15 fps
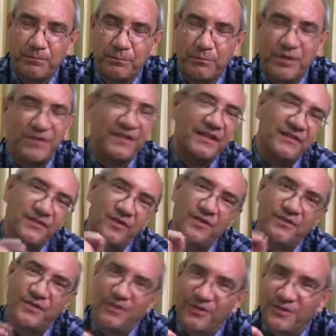But it's
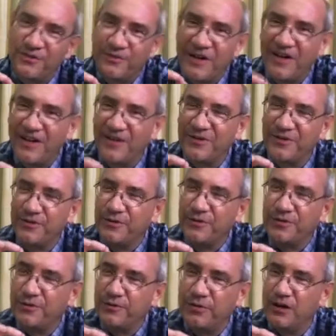also to find out who
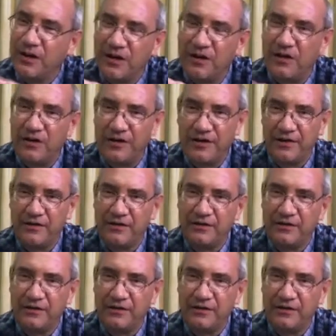you truly are